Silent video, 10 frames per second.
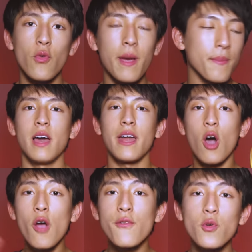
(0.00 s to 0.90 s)
grip and
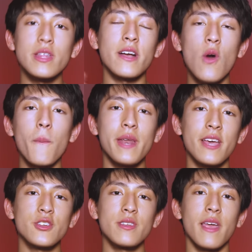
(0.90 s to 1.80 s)
overall that
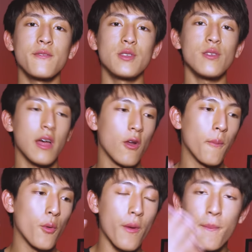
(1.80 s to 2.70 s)
combination gives you a lot
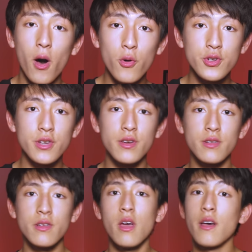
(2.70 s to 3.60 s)
more
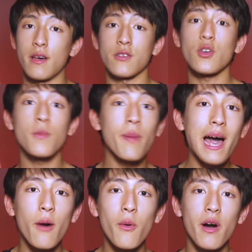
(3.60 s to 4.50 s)
repulsion, uh, good
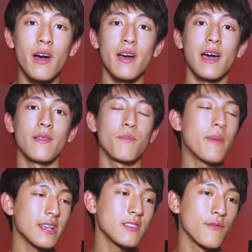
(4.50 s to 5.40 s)
power and
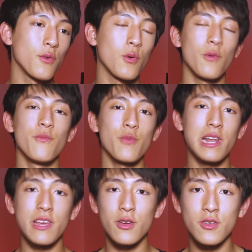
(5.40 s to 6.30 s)
best of all
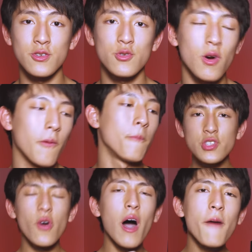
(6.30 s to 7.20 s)
really good control.
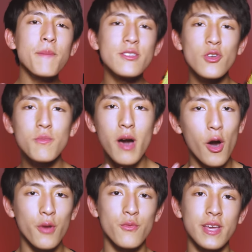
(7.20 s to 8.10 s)
So I've been doing my
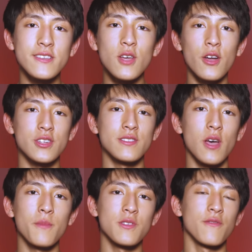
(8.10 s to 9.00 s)
own research in
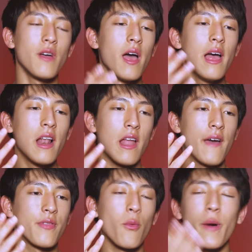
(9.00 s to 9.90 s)
terms of
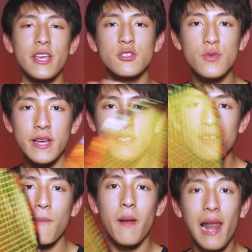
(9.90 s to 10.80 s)
like the way strings
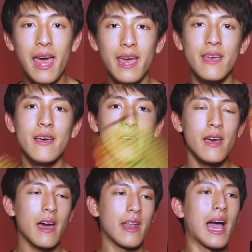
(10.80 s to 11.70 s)
play
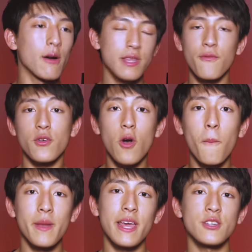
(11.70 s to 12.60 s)
and how different
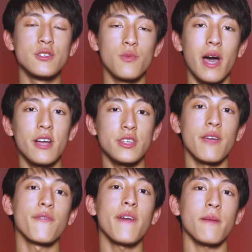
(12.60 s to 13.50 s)
combinations will actually
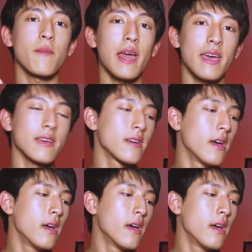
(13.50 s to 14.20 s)
affect playing